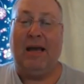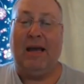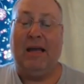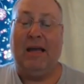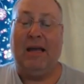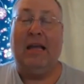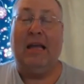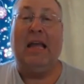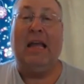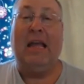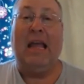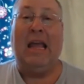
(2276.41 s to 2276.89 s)

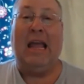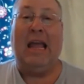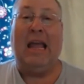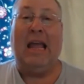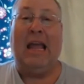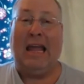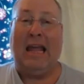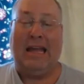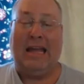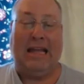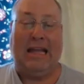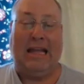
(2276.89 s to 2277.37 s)
it
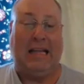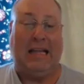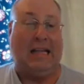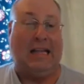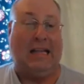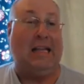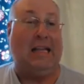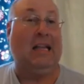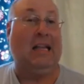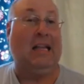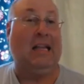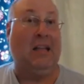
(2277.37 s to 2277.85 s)

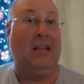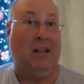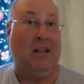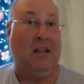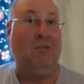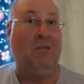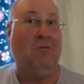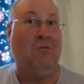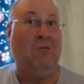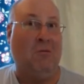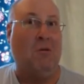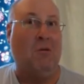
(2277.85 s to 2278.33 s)
will
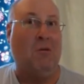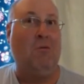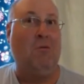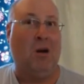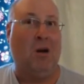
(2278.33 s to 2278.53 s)
work again.